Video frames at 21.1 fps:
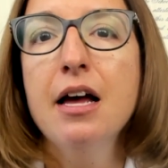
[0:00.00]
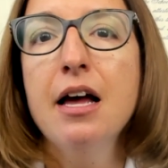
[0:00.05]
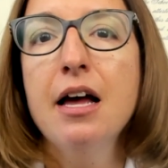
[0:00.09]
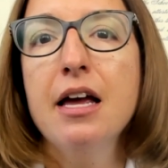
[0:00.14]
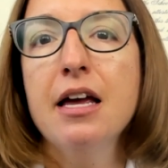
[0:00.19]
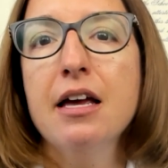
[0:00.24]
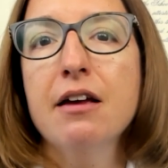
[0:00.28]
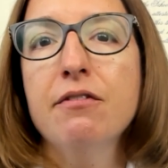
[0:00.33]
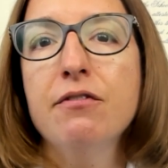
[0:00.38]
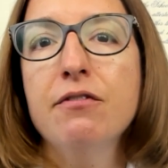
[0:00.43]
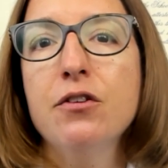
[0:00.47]

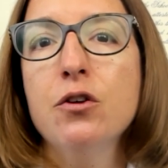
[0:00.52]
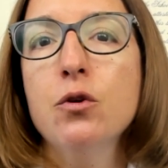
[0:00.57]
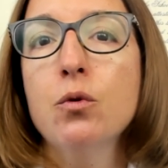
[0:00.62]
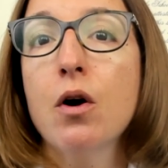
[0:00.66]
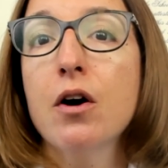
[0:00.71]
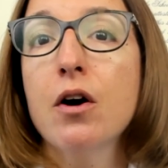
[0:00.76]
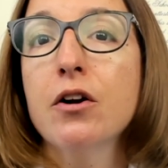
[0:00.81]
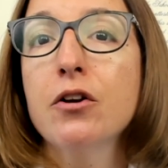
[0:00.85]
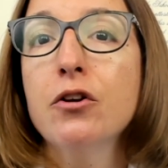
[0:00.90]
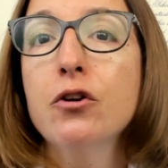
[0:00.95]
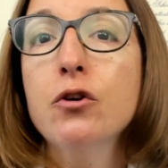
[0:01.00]
If you
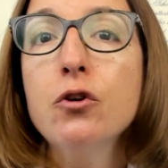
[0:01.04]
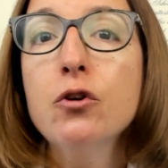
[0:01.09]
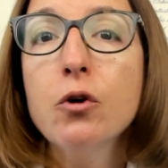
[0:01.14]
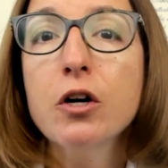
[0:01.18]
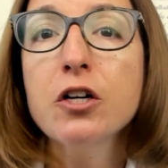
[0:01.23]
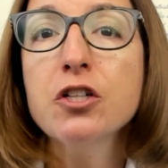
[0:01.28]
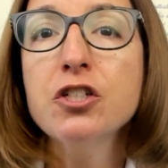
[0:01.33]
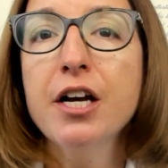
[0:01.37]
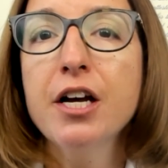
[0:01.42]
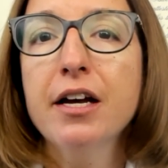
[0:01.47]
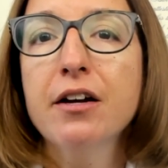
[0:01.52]
are new to our
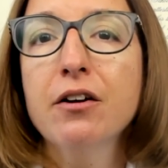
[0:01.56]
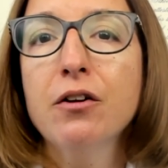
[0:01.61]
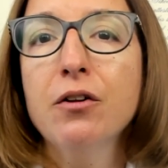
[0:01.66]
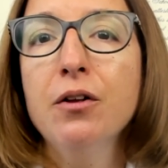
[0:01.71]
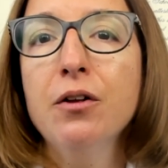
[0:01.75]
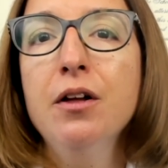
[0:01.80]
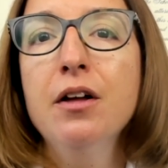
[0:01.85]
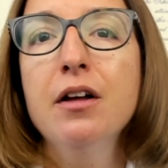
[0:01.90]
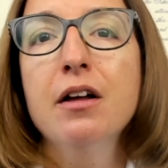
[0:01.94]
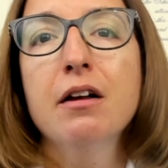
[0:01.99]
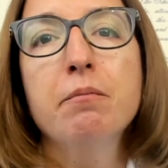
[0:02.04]

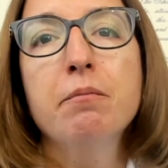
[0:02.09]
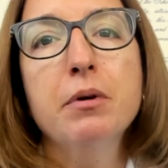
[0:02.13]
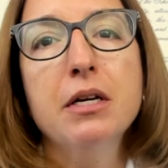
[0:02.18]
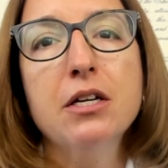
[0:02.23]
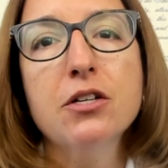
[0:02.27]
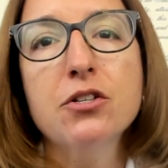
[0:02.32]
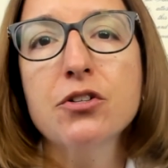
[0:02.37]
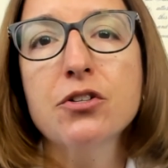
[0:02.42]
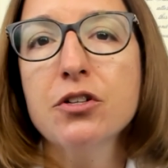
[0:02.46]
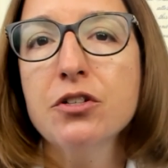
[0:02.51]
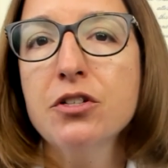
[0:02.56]
channel, be
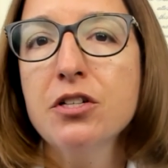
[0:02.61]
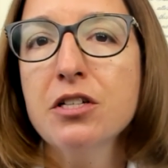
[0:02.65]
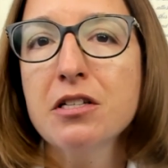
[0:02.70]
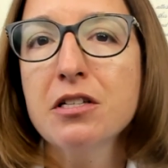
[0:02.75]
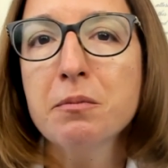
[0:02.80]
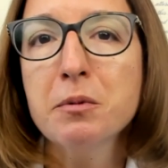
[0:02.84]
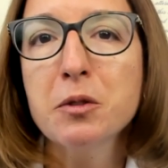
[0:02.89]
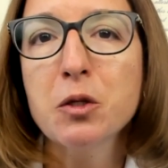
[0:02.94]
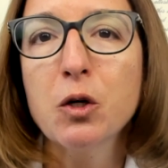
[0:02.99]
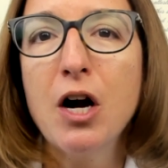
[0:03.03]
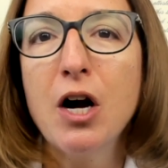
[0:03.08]
sure to
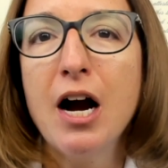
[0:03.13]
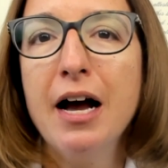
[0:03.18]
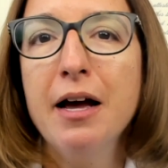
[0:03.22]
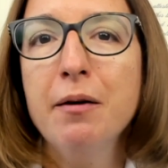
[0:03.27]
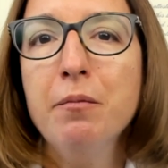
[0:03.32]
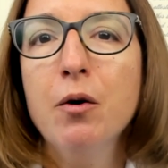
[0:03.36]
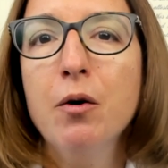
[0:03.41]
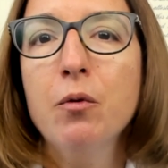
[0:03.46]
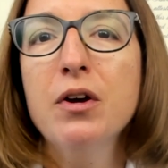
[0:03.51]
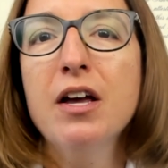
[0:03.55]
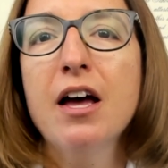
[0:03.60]

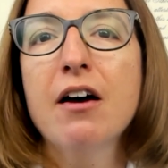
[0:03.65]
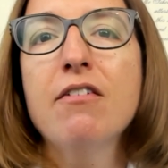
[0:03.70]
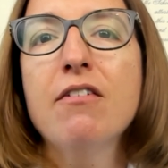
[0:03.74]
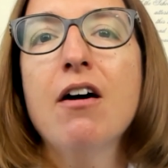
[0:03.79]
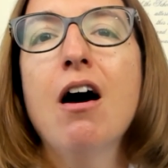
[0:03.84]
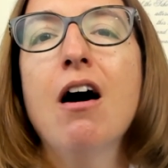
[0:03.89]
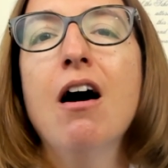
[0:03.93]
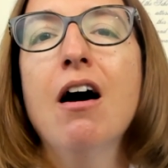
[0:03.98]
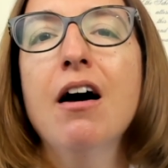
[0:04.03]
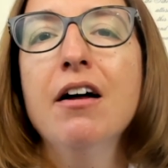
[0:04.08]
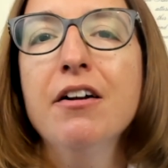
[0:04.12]
subscribe. We have
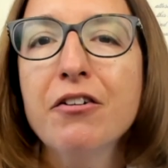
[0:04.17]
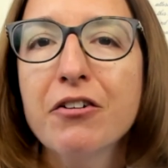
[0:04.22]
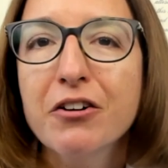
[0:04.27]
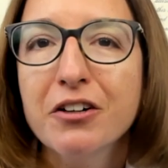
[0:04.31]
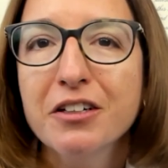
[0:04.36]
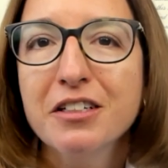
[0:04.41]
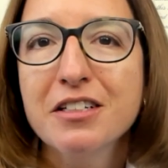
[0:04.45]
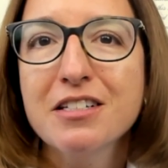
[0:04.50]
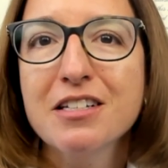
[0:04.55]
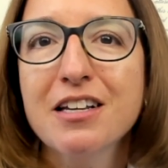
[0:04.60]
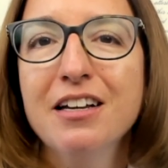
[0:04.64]

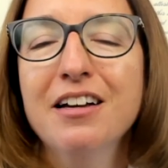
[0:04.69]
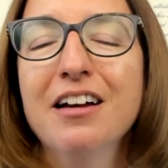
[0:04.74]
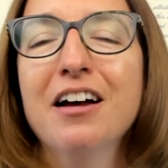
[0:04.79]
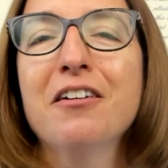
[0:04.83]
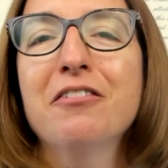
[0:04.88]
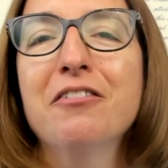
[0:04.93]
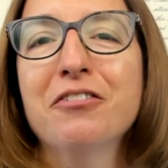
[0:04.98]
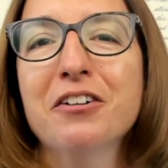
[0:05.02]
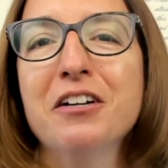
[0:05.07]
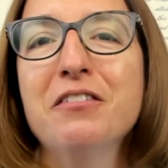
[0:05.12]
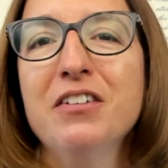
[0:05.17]
hundreds of
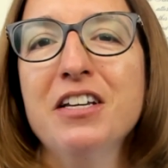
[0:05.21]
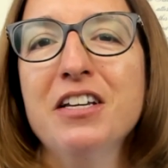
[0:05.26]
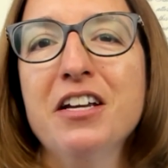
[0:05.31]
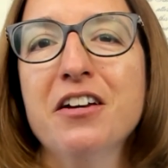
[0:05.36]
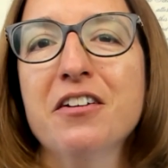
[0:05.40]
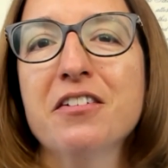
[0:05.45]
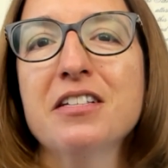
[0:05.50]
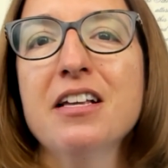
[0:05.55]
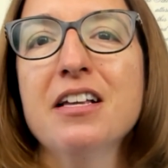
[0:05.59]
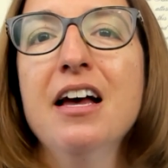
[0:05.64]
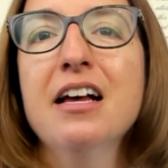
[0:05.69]
free
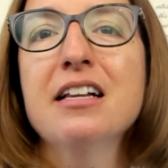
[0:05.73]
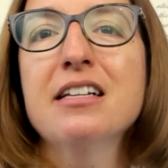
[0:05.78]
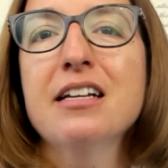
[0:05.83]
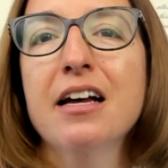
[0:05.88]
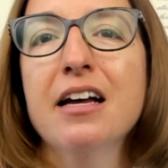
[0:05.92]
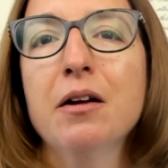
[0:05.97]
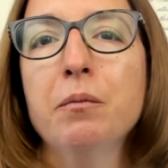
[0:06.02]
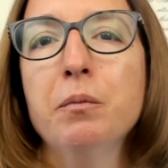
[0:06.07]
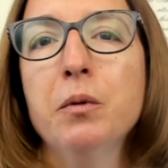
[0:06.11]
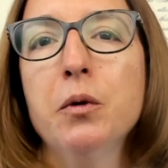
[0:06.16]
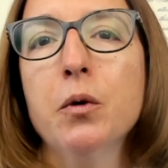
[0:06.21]
videos to
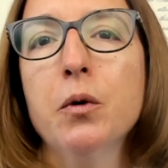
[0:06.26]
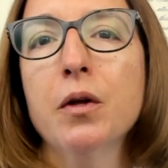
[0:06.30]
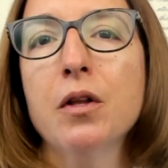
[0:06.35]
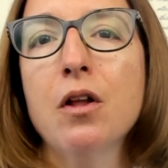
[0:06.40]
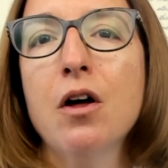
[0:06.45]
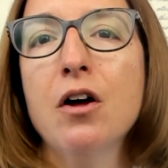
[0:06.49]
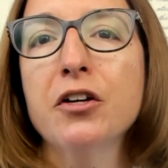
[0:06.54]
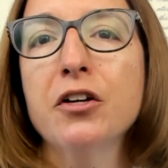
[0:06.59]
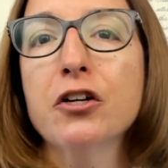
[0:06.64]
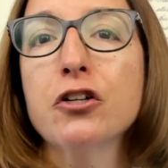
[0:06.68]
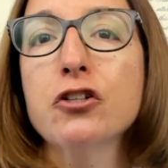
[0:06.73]
help you
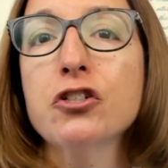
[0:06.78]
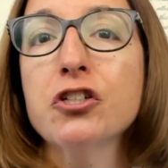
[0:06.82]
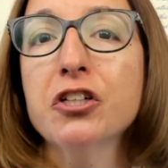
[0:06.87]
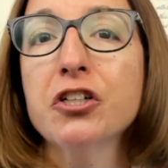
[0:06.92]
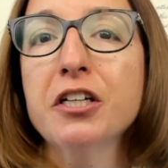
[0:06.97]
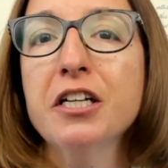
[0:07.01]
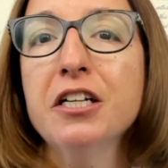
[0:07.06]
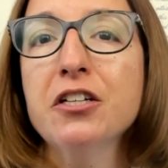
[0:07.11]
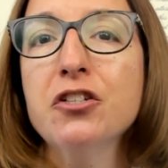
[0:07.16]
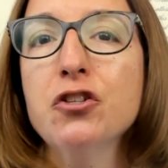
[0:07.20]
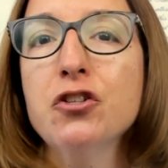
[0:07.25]
along your
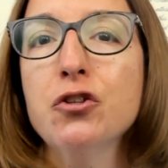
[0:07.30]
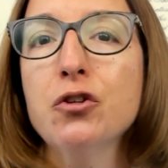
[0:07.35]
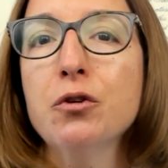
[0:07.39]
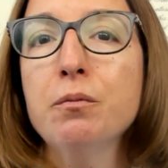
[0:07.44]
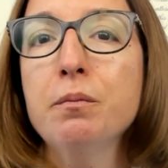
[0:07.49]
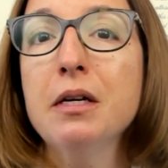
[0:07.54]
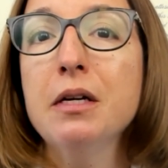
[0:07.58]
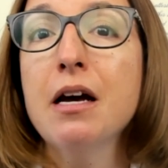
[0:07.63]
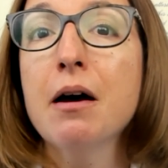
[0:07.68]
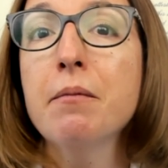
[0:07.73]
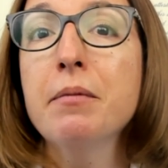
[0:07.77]
journey to
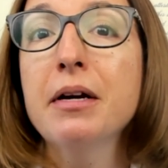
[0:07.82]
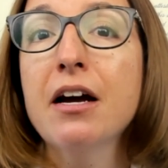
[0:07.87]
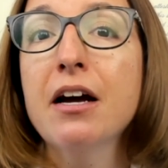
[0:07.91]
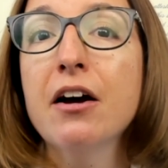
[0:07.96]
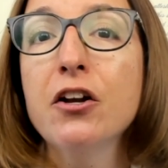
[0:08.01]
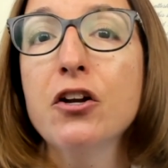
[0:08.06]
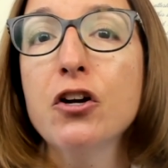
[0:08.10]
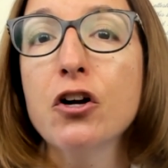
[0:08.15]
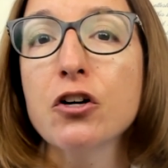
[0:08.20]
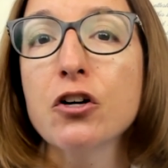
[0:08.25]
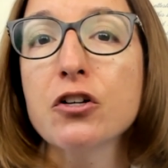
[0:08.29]
becoming a
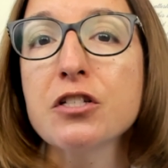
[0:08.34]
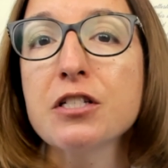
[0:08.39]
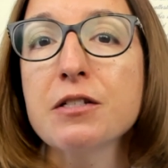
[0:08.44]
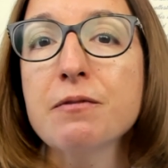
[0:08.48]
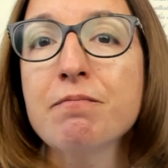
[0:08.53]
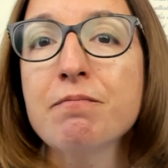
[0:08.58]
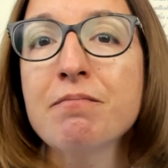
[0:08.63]
nurse.